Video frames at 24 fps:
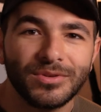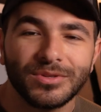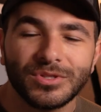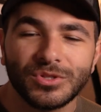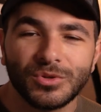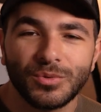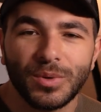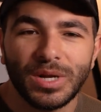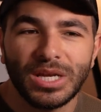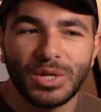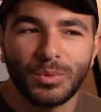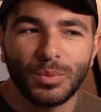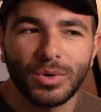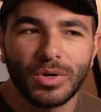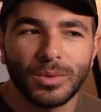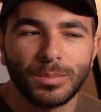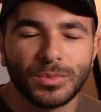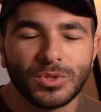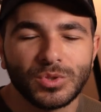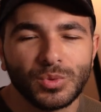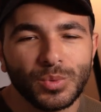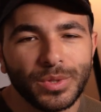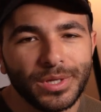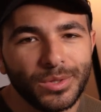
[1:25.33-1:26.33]
so anywhere
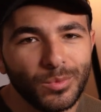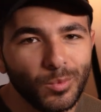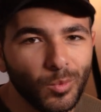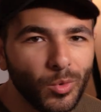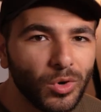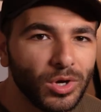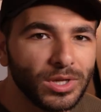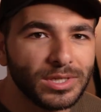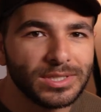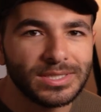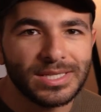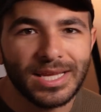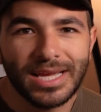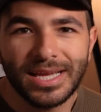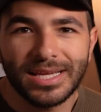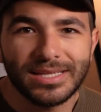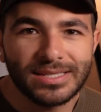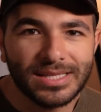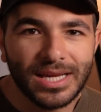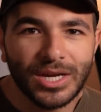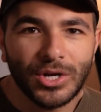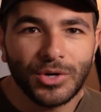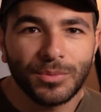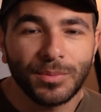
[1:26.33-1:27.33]
between 1 to 8
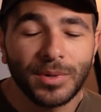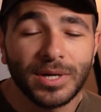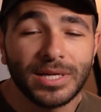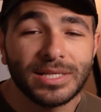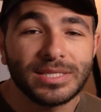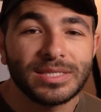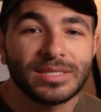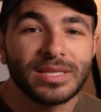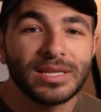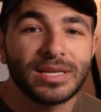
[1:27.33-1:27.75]
terabytes,